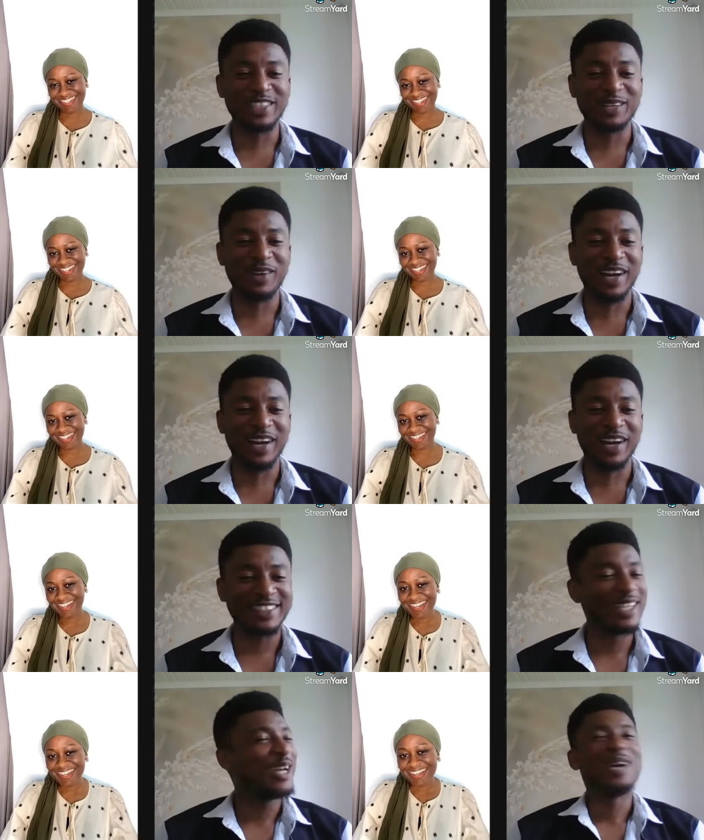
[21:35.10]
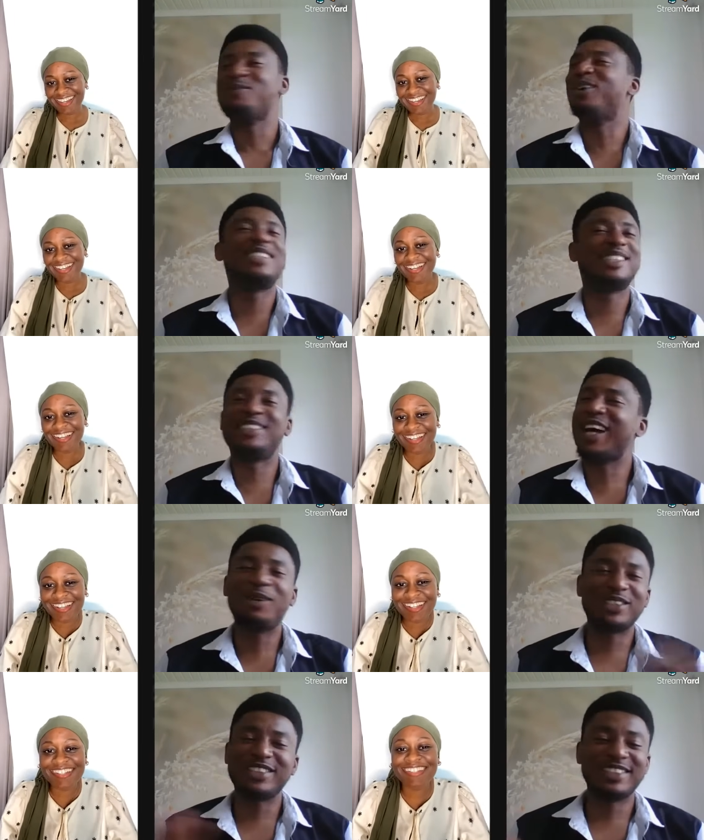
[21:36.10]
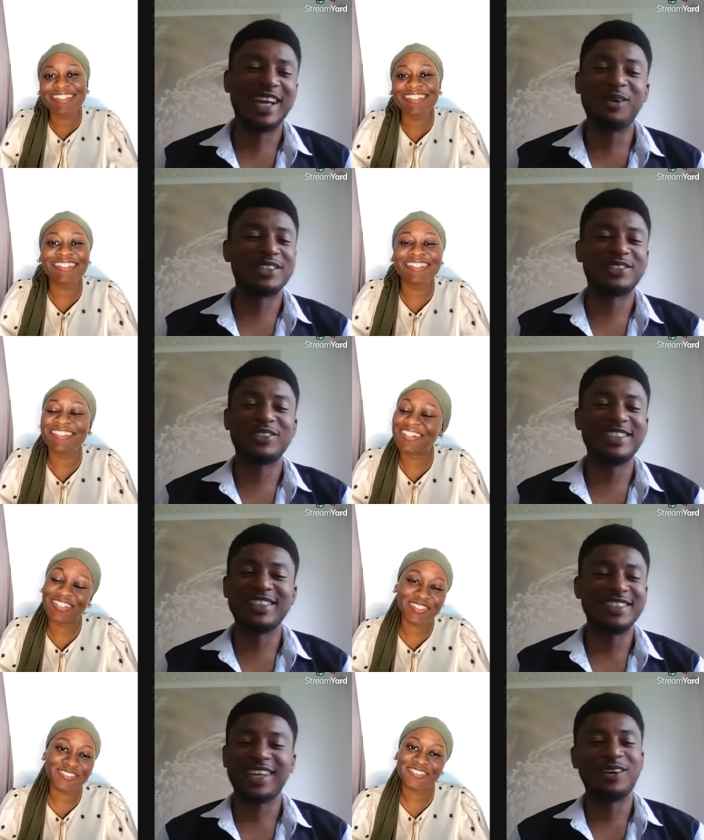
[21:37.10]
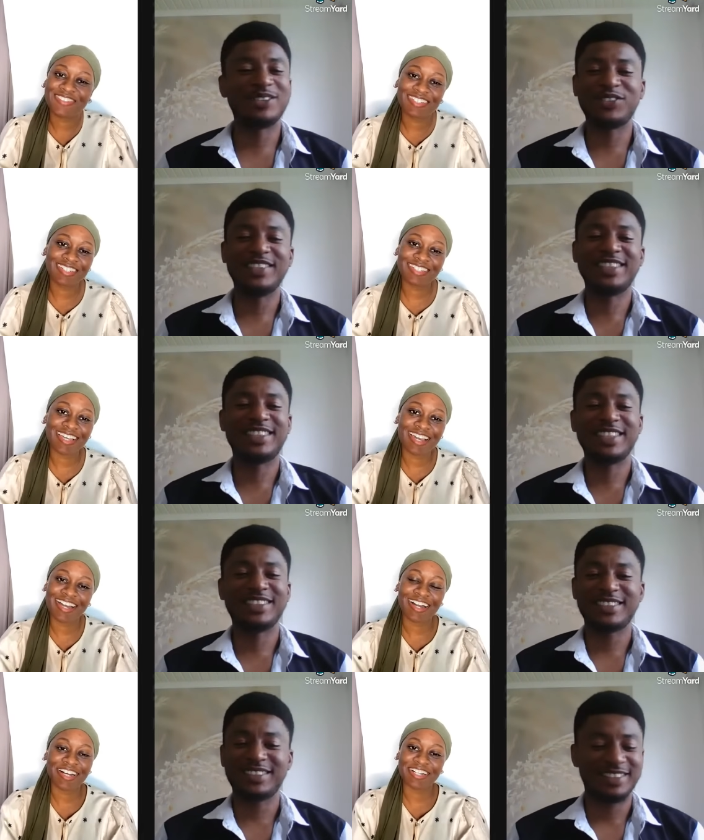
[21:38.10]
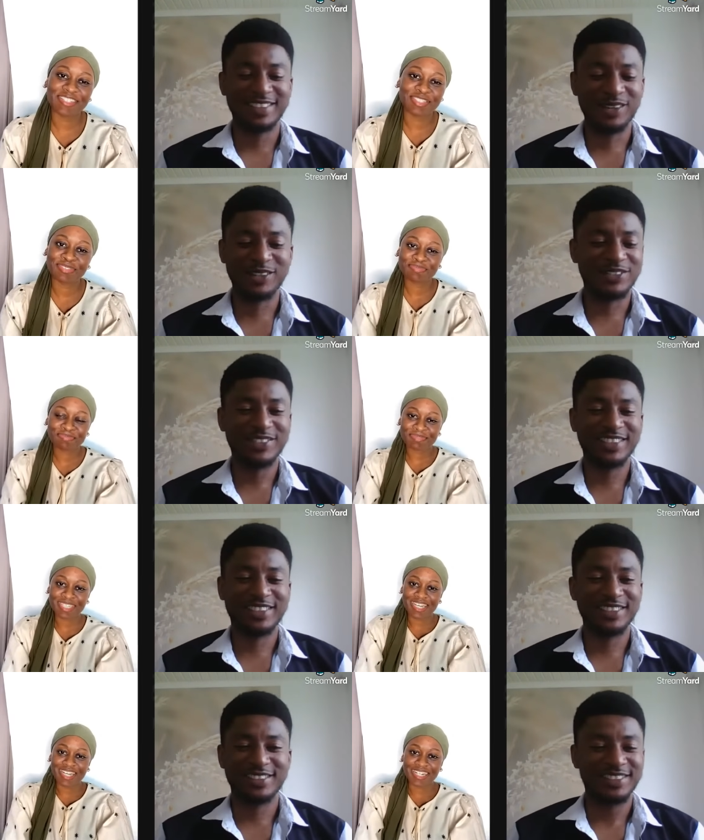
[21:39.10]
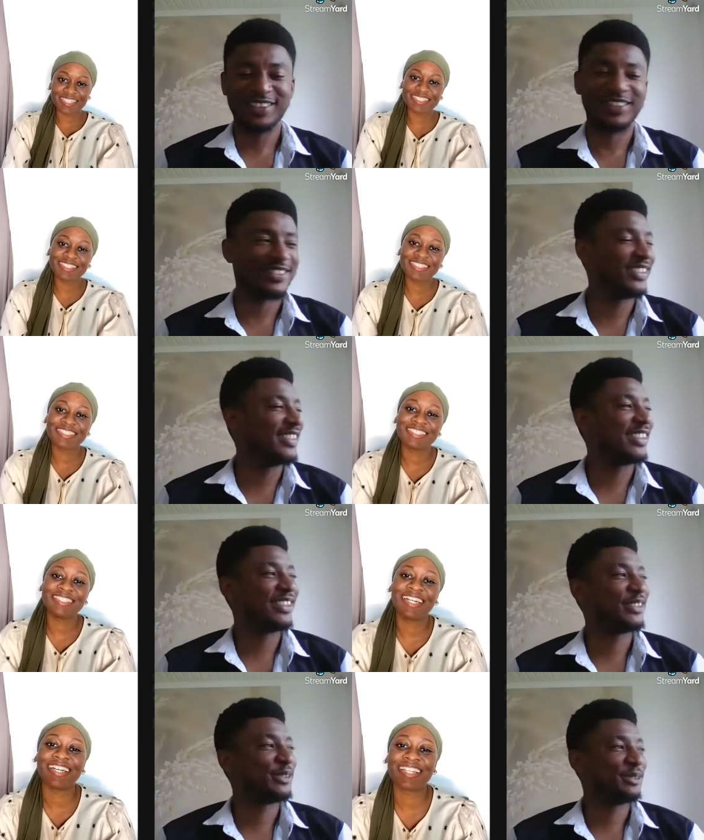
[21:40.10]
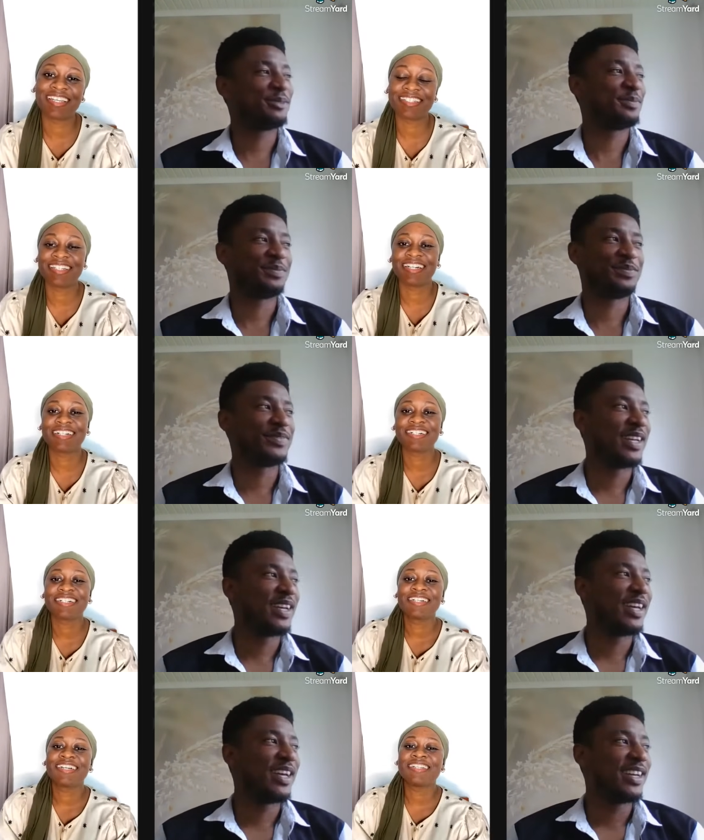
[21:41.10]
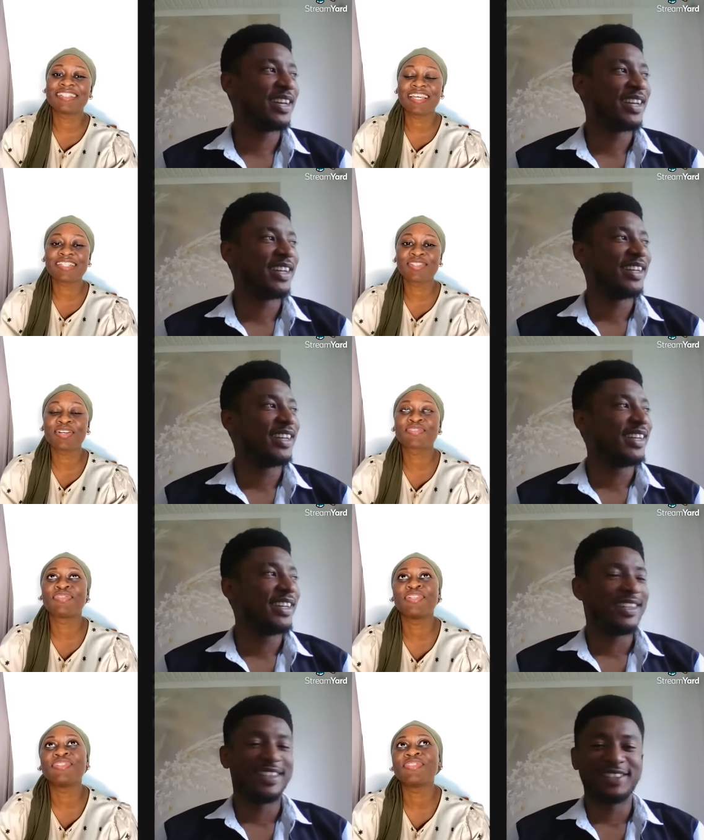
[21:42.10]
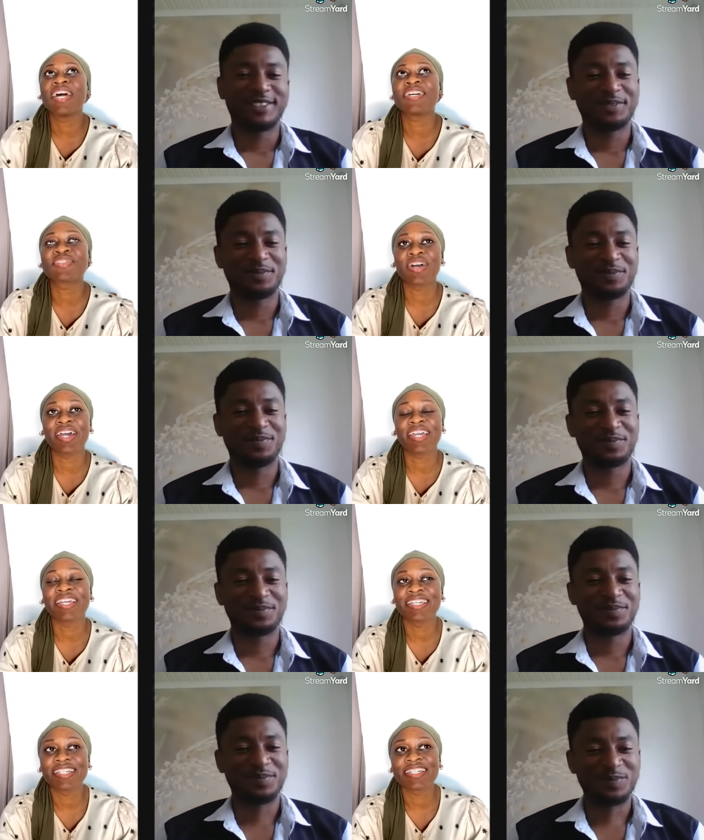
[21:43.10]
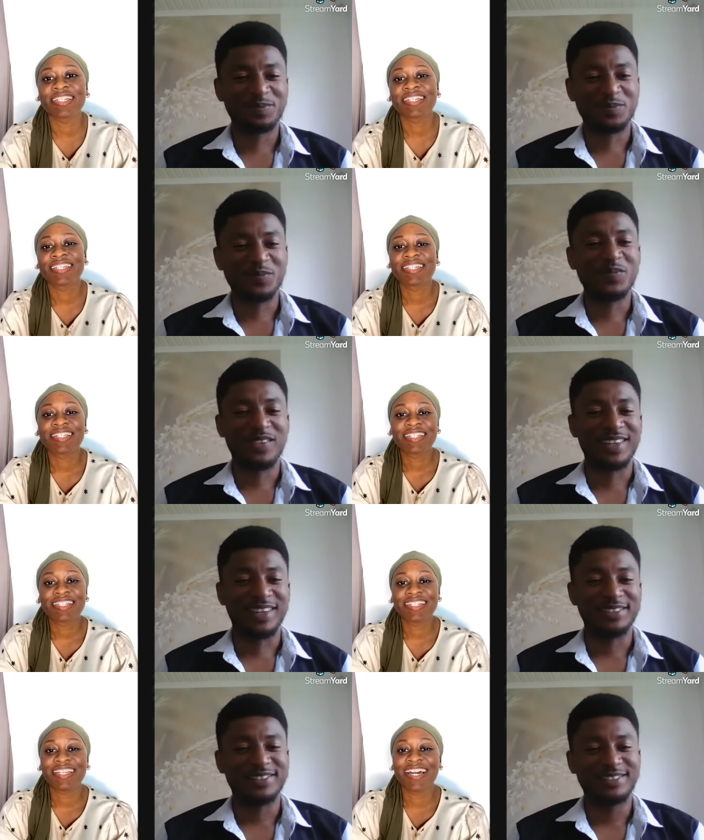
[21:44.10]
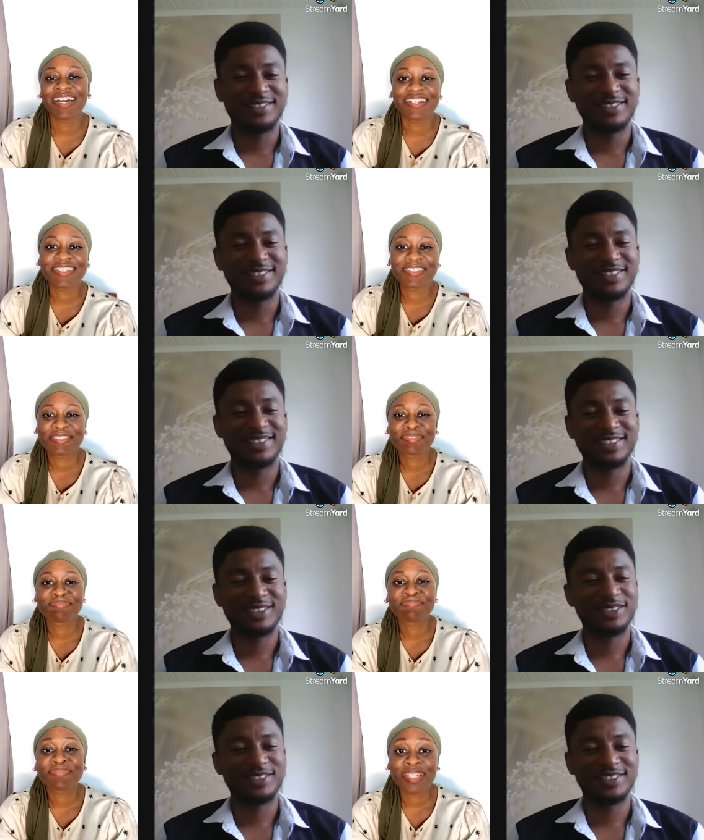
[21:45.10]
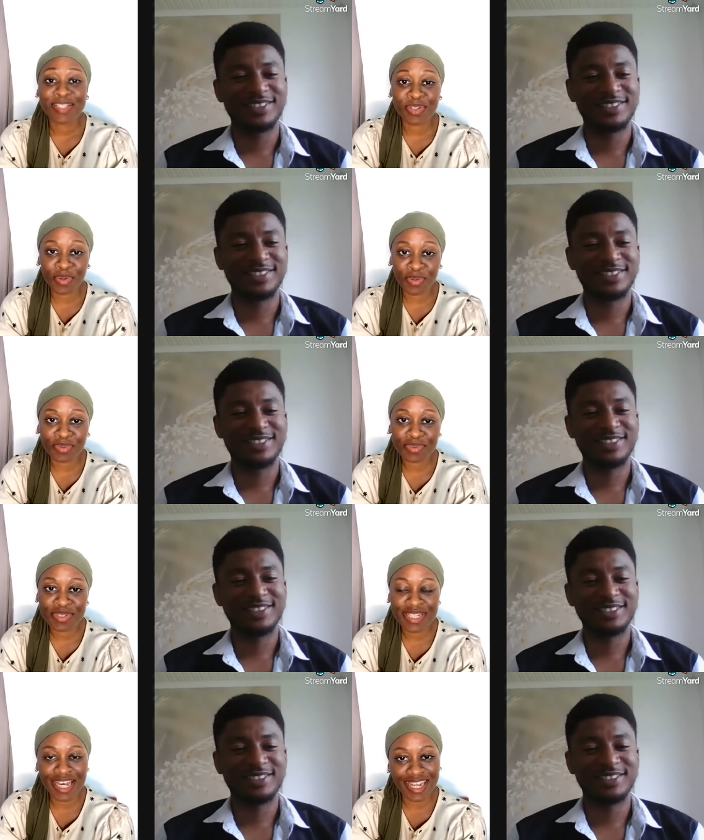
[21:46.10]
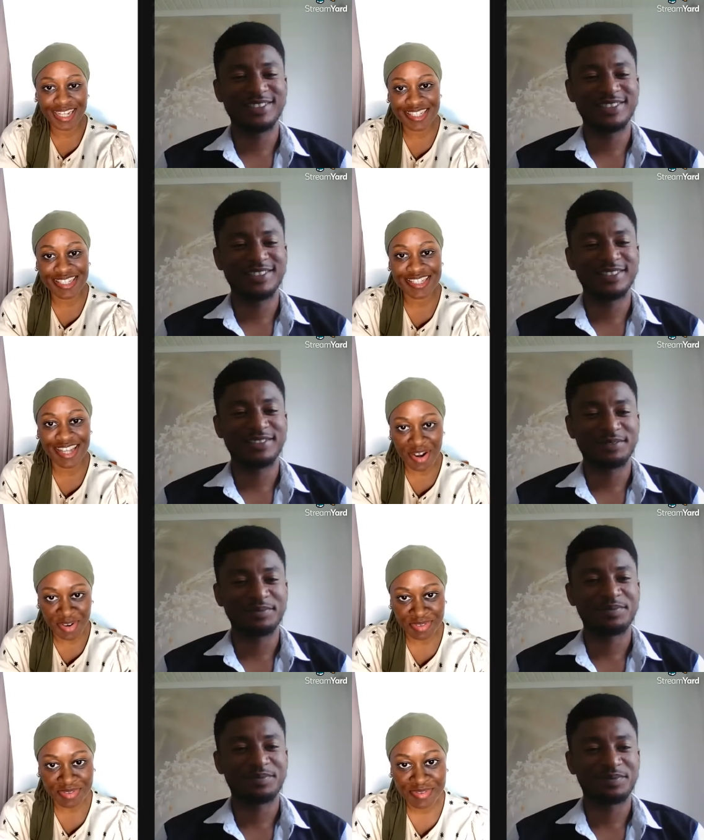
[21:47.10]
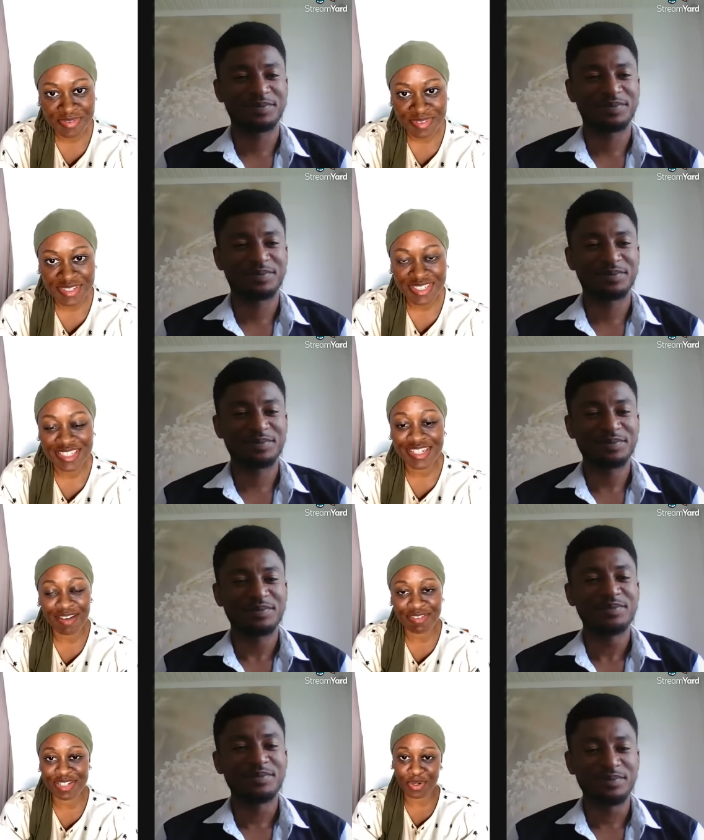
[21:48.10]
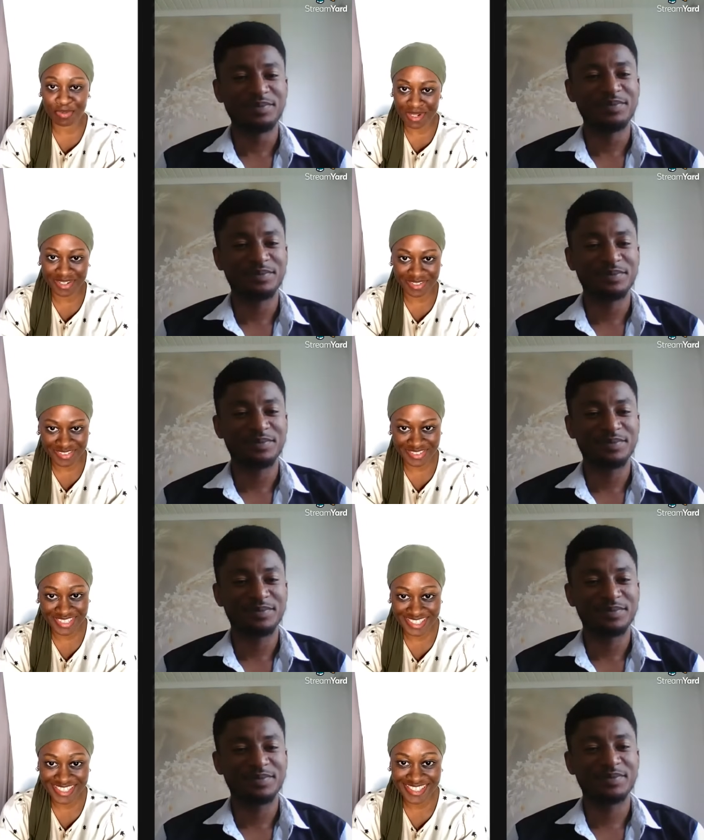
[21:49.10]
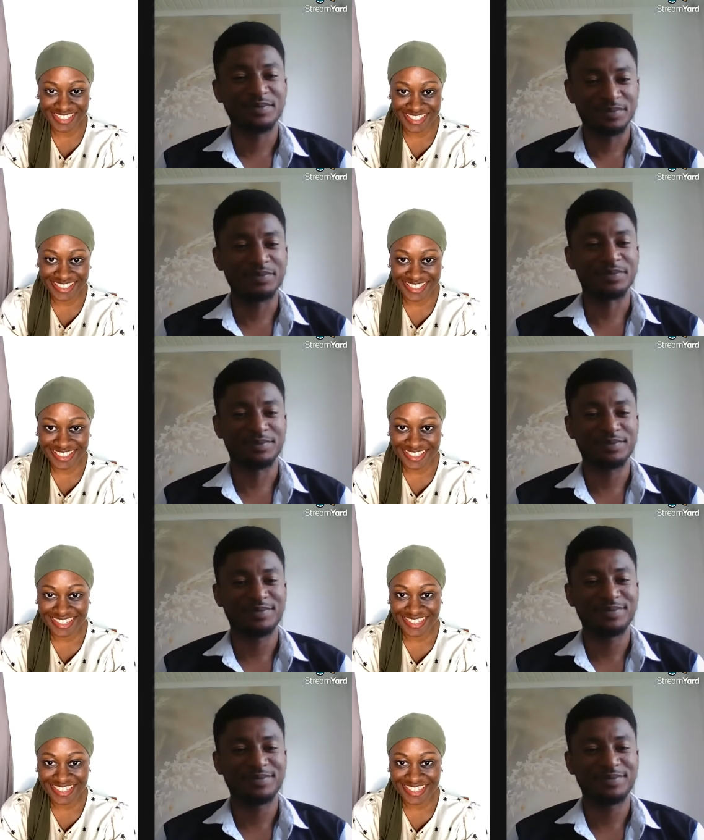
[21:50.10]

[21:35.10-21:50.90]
Speaker 1: and ask
Speaker 2: but that was that was not the that was not the case. Yeah. That was not, yeah. That was not. Yeah, yeah. It's just not for you. That's why. Yeah. Yeah. So tell us now. You have a job now. Mm-hmm.